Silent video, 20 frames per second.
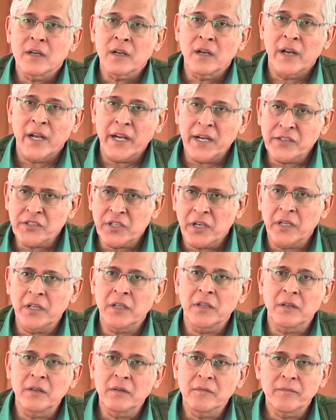great
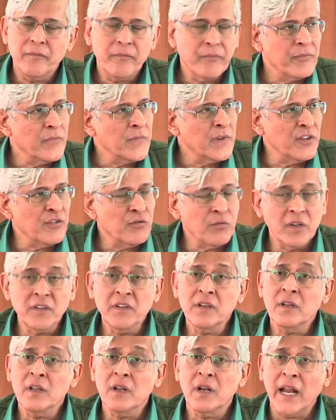Shaheed. This was
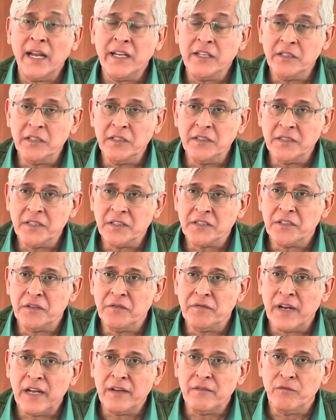in the
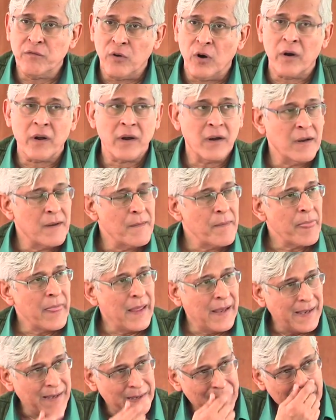1965 war,
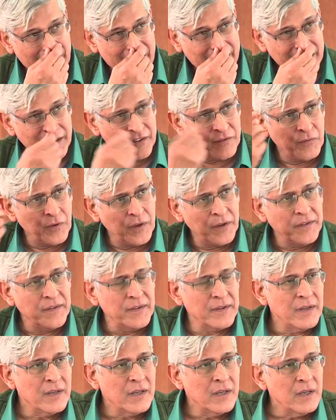and this
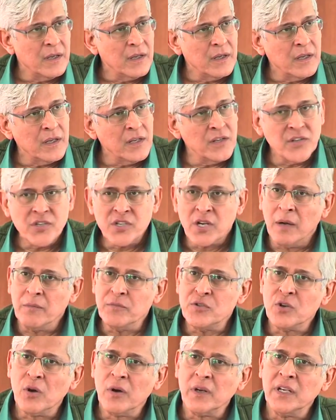was in
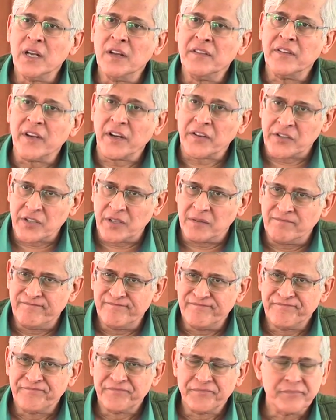Chhamb-Jaurian sector.
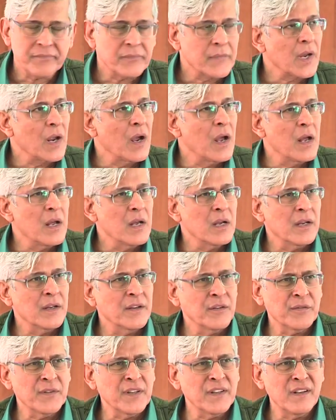
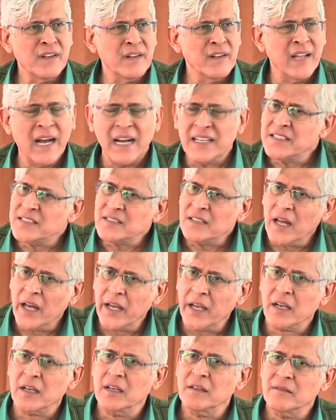He was a Lance
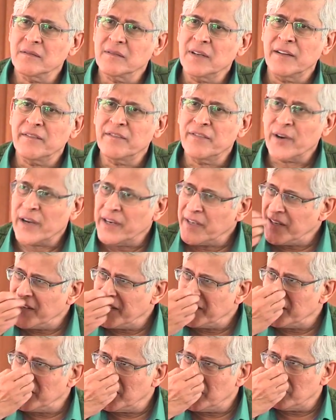Naik, I'm forgetting
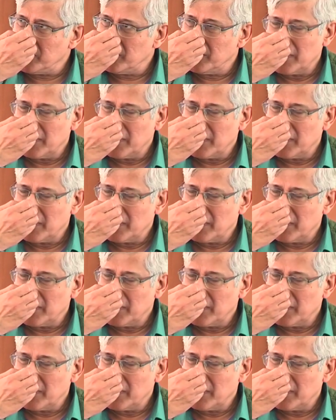his name.